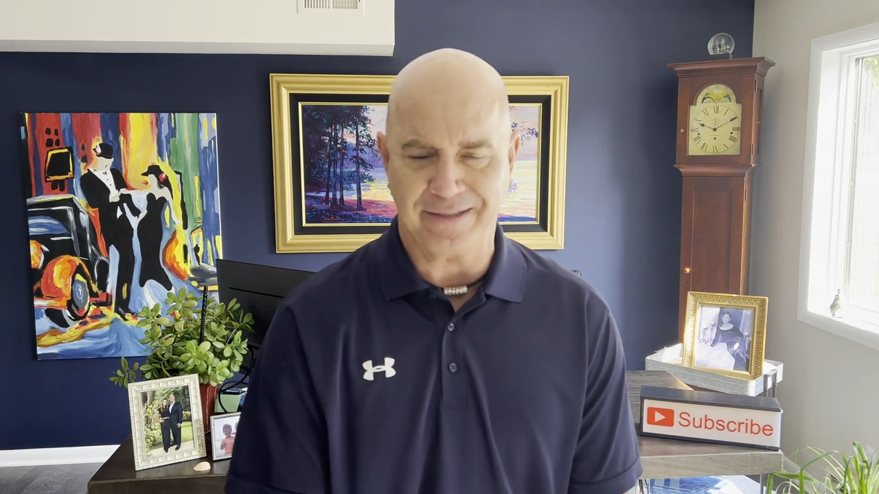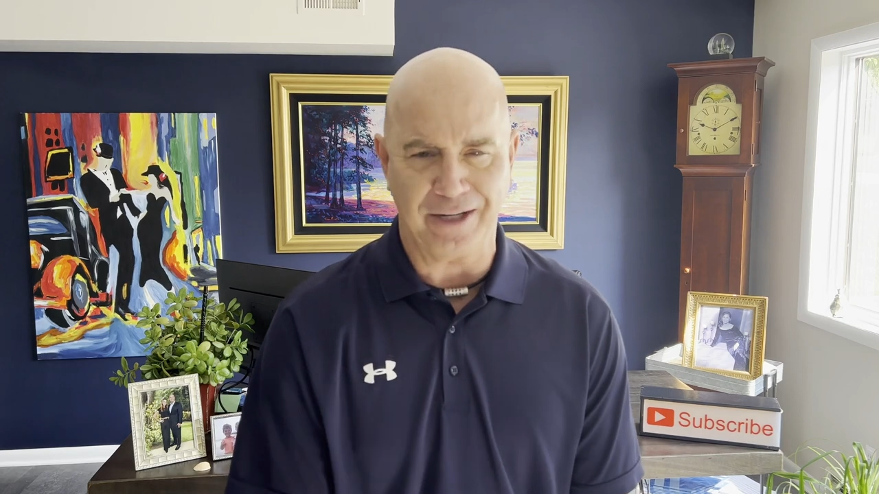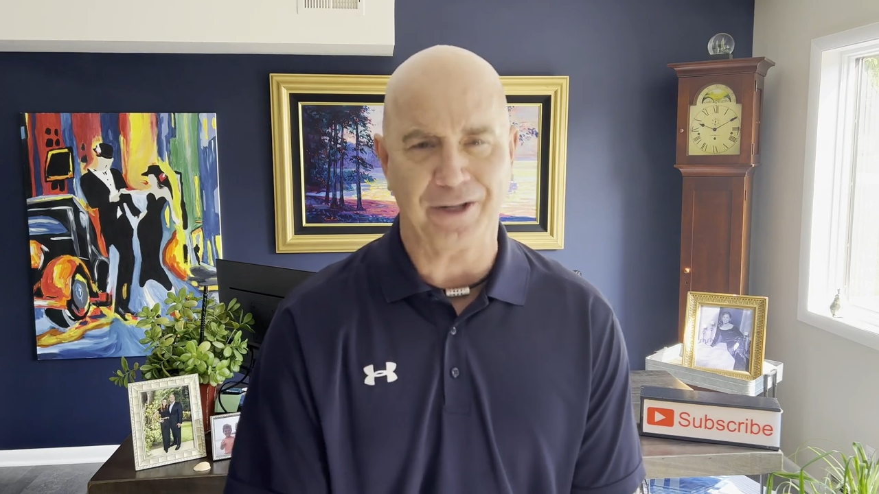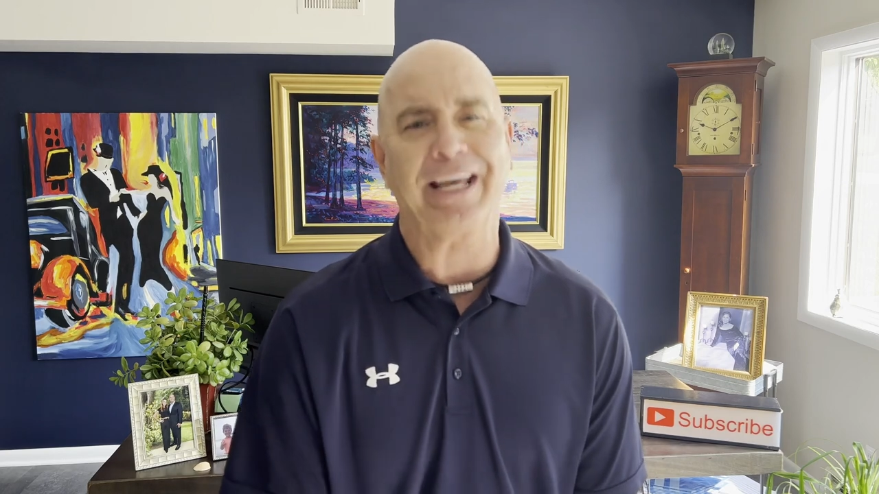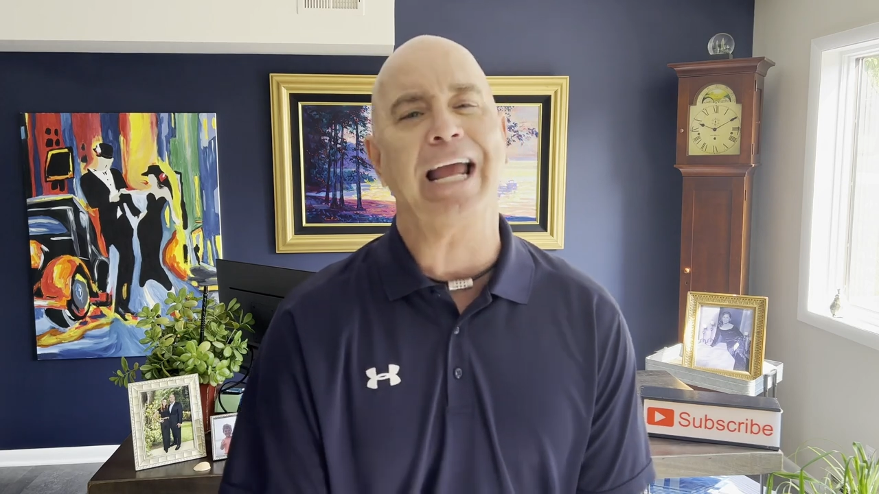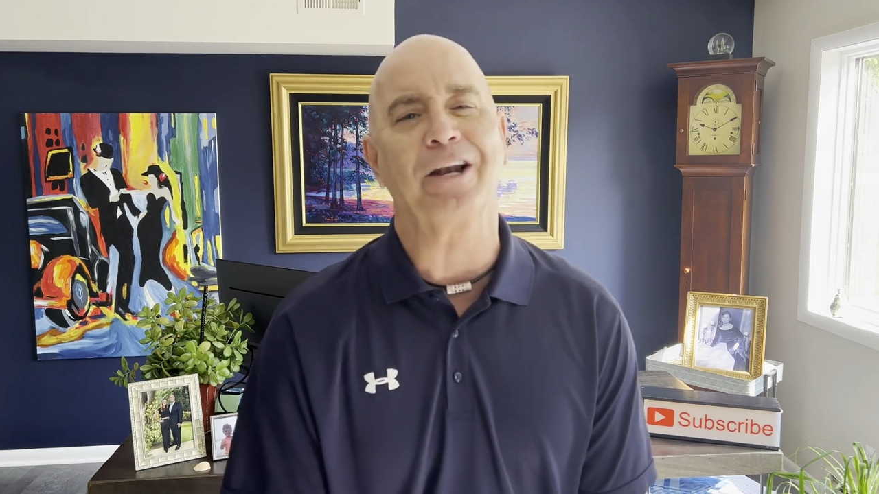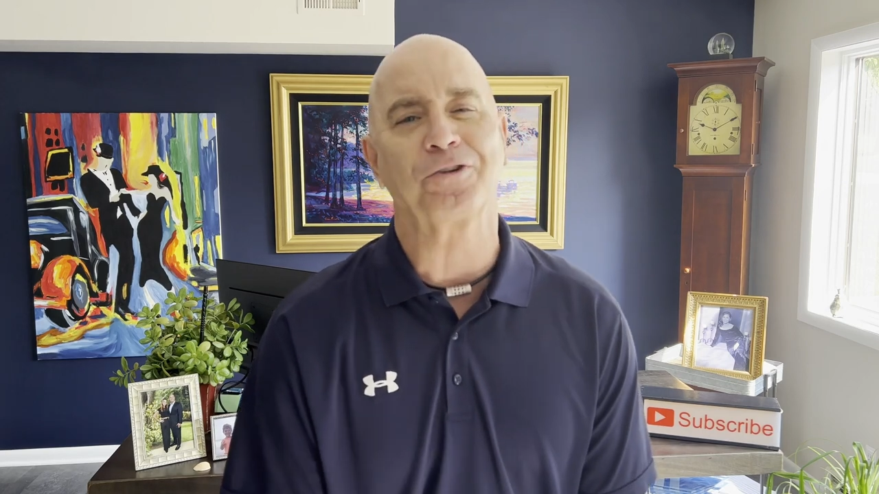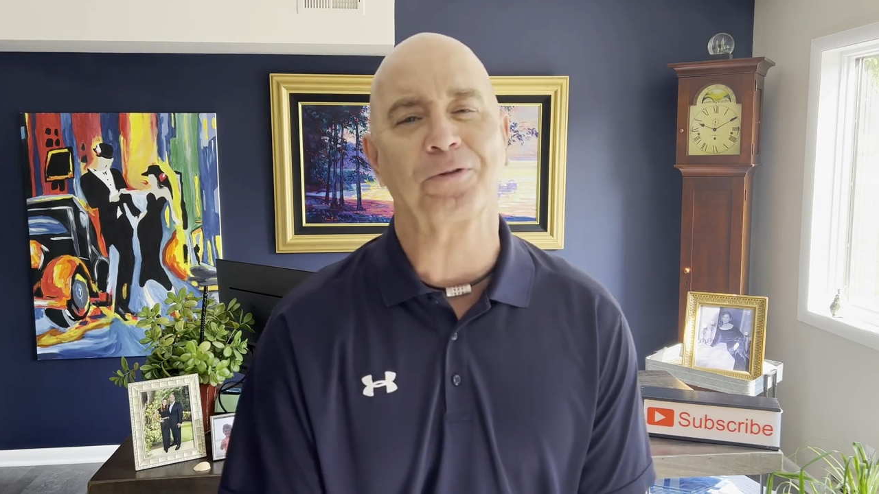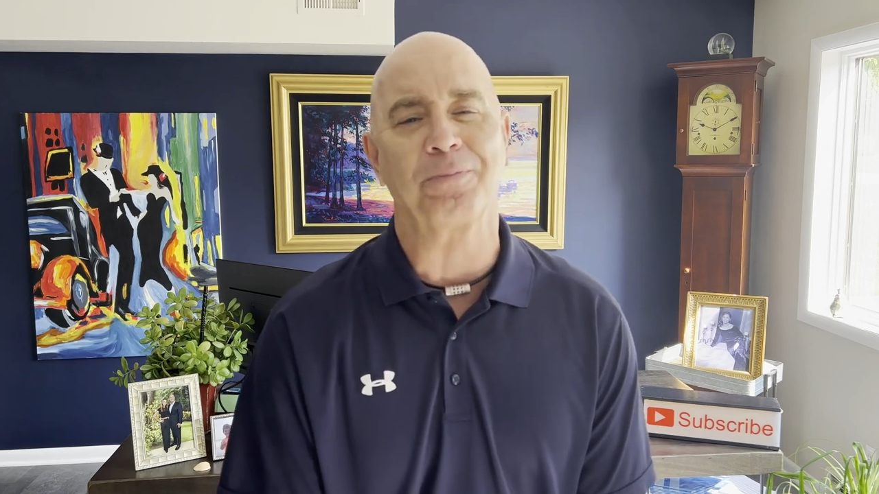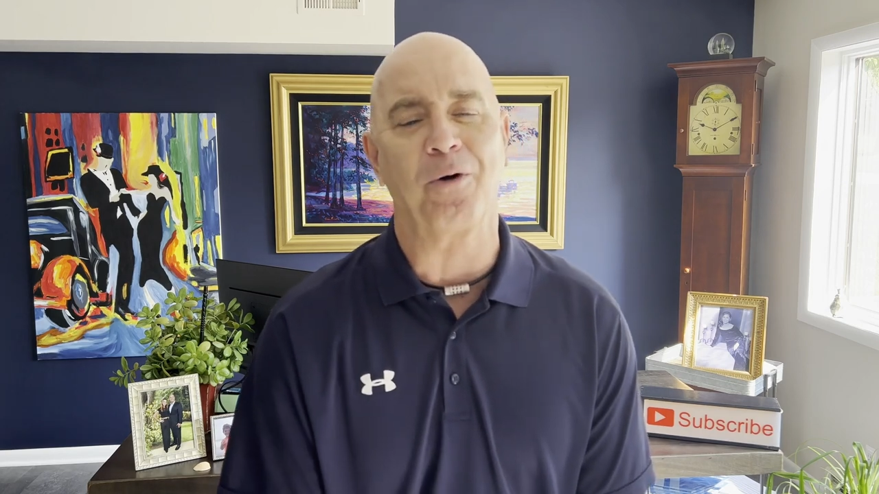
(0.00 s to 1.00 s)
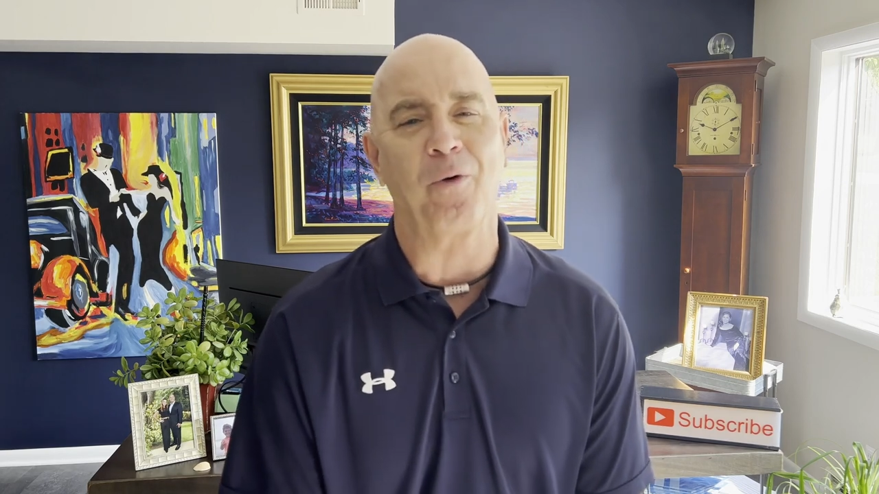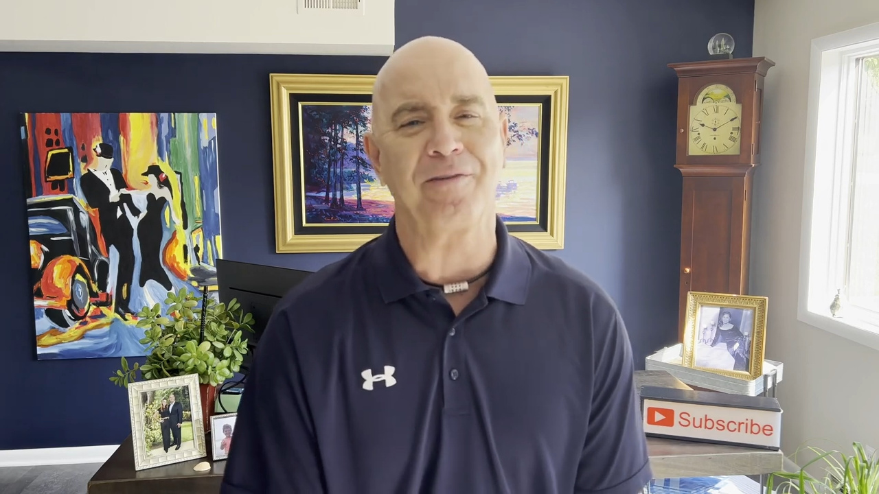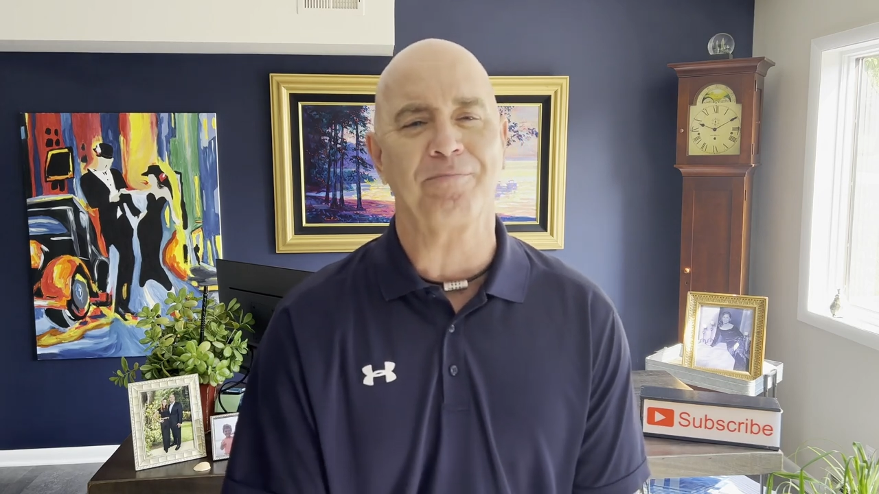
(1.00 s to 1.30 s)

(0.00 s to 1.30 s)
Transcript: there at Cantler's with my wife